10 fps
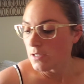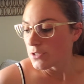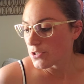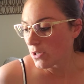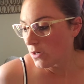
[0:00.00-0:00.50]

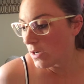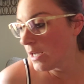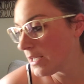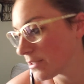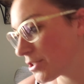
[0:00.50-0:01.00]
So
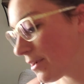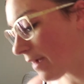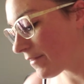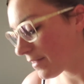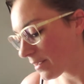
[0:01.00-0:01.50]
I'll show you
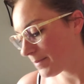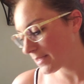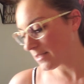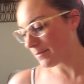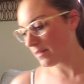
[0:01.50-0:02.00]
everything I
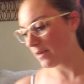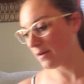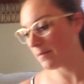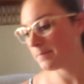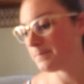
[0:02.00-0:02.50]
picked up
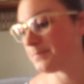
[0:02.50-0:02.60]
there.